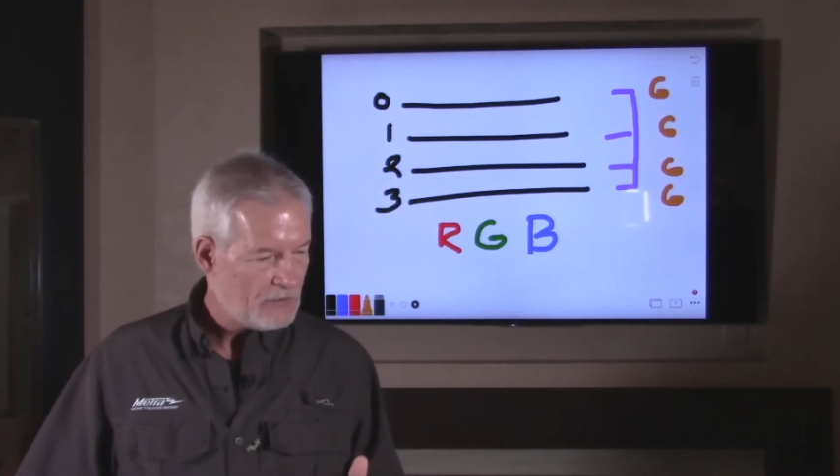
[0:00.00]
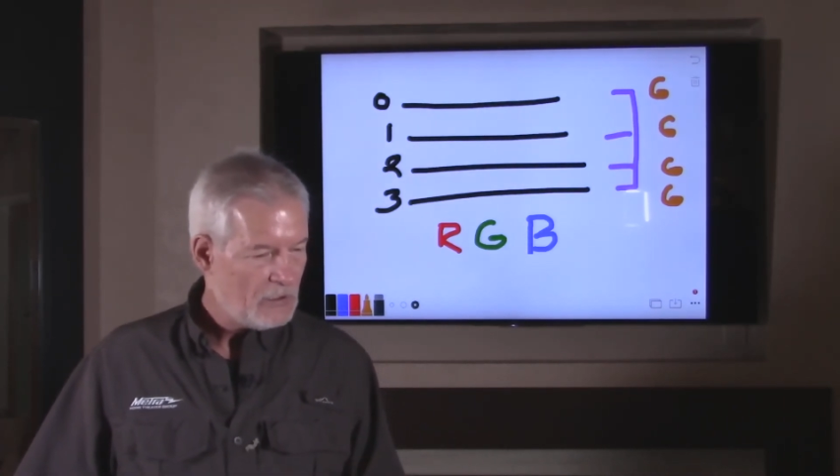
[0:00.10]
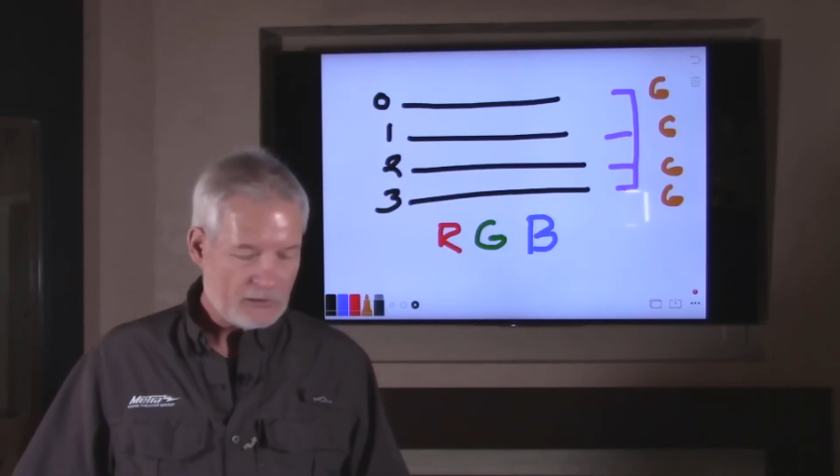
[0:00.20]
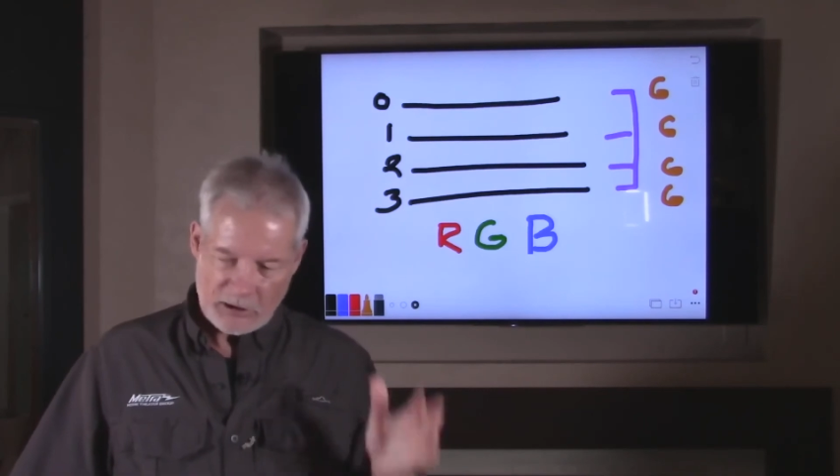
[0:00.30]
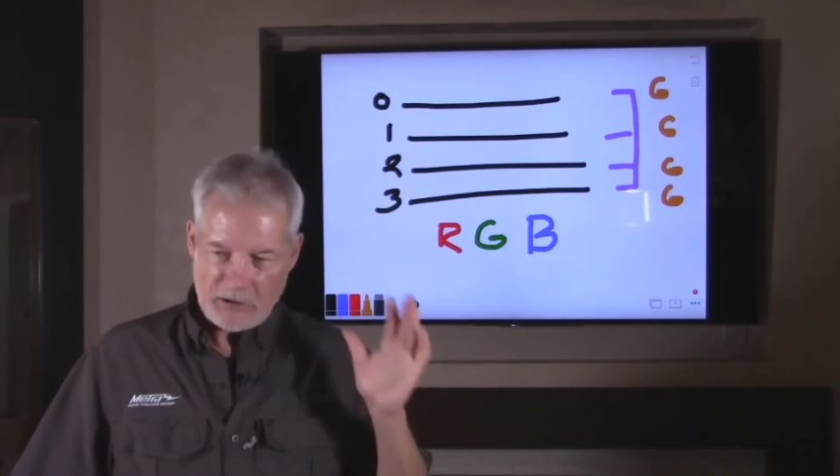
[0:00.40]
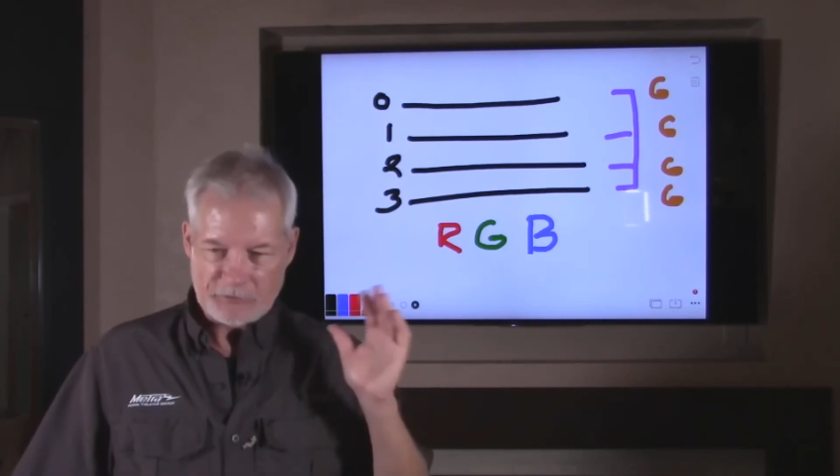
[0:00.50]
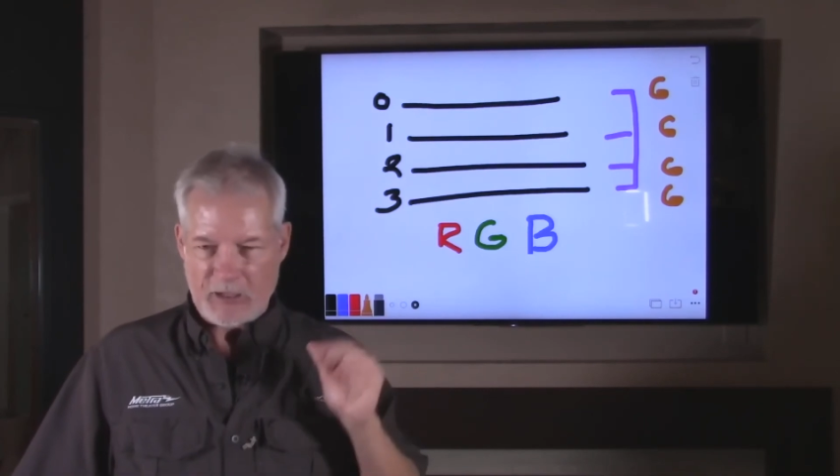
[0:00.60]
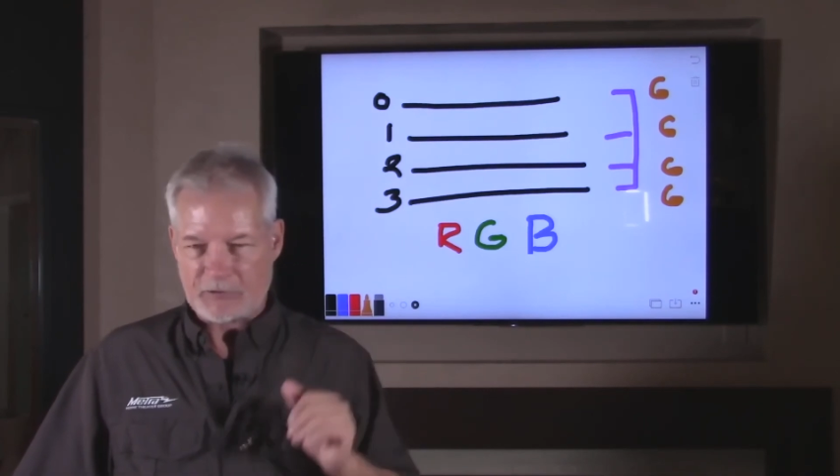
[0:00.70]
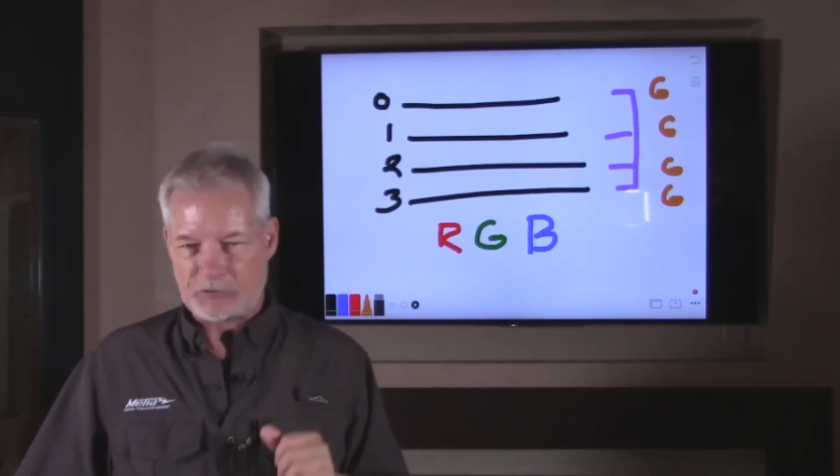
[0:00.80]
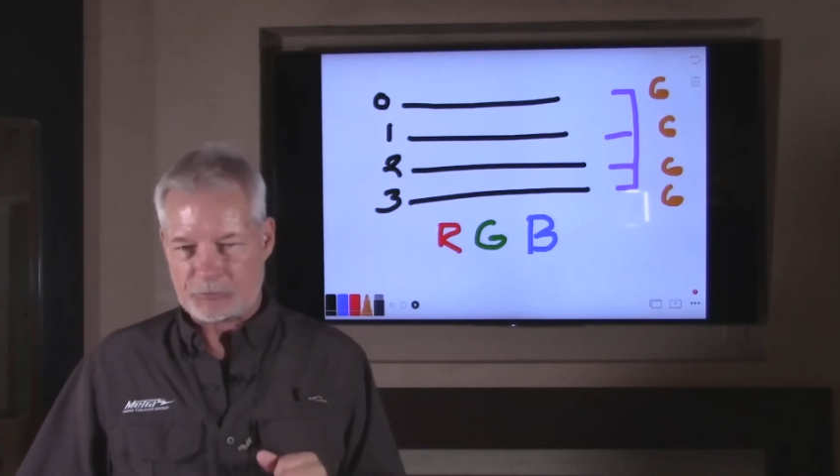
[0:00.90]

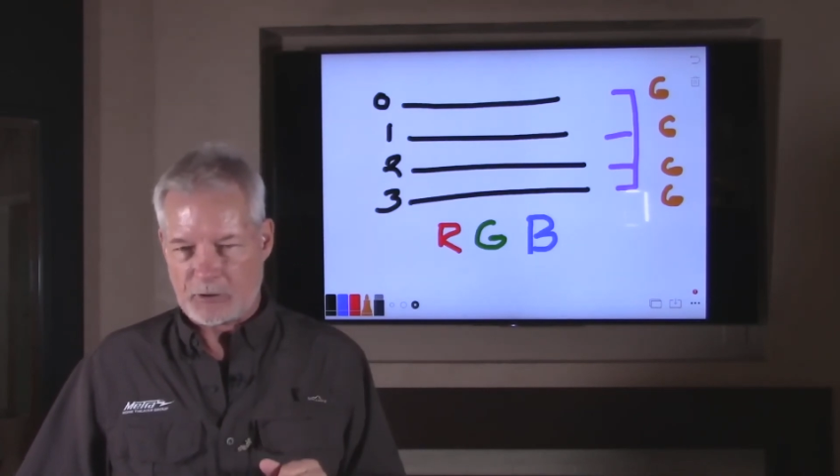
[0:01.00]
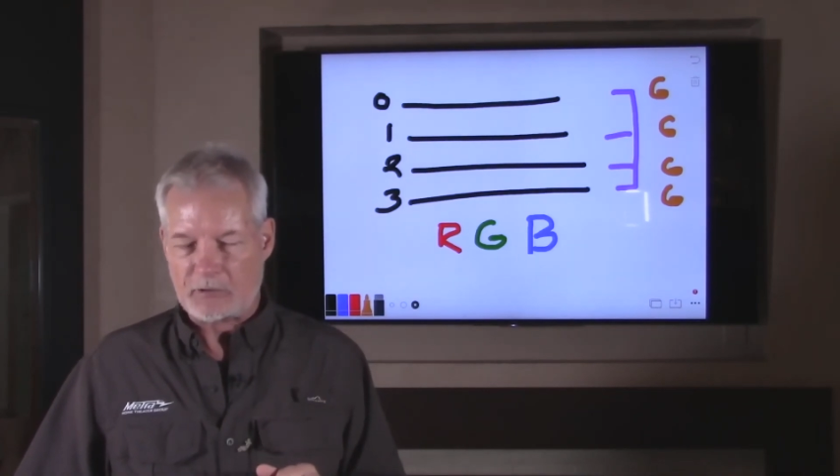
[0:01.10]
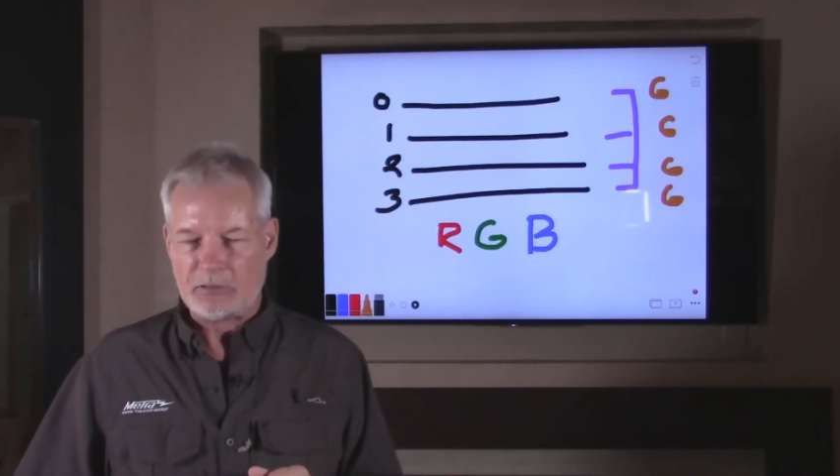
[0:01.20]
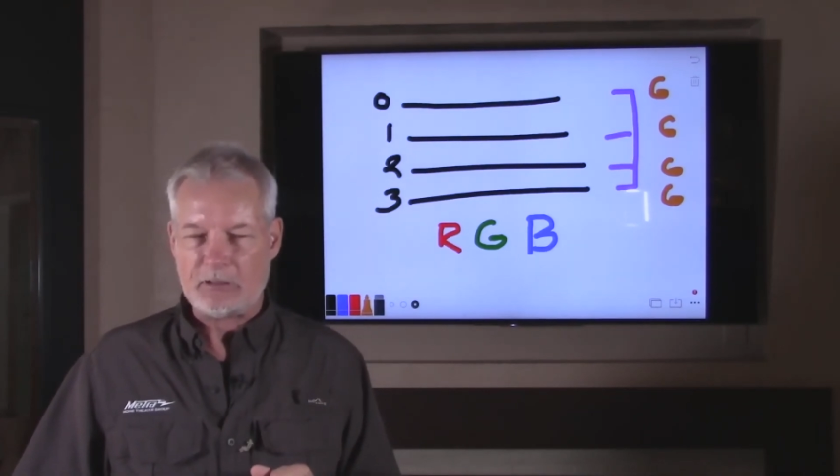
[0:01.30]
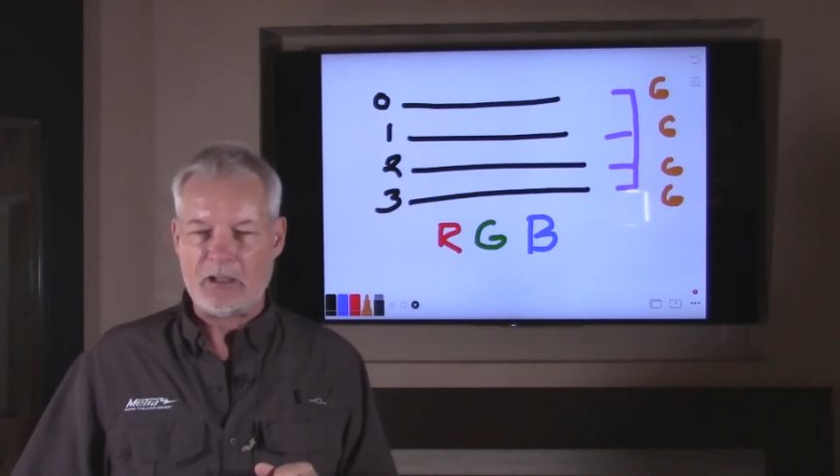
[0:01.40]
Contact us regularly.